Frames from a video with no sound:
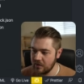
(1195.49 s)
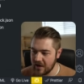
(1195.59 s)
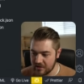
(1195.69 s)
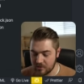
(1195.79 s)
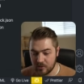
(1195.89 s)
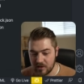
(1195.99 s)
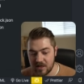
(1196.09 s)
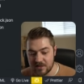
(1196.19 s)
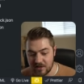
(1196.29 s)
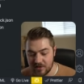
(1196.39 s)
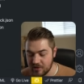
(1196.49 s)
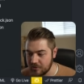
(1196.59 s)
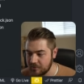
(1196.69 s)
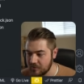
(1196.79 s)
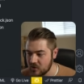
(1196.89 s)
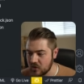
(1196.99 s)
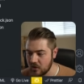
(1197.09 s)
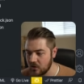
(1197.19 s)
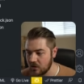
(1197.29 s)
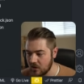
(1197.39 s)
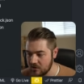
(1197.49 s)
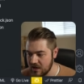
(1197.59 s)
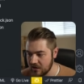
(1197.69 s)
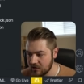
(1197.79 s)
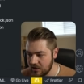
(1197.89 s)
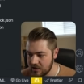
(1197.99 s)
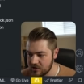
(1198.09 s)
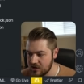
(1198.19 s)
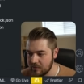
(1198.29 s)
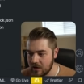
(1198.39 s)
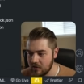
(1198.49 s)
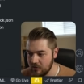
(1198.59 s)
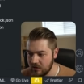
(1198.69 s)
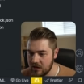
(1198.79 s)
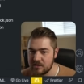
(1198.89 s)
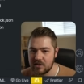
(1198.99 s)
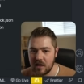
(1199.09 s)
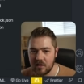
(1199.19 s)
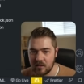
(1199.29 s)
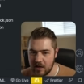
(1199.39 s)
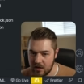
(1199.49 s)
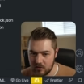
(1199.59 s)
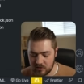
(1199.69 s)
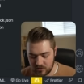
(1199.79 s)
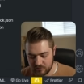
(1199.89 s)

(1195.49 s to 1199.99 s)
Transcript: That's really easy to do. So you'd go to contact.html inside of the layouts,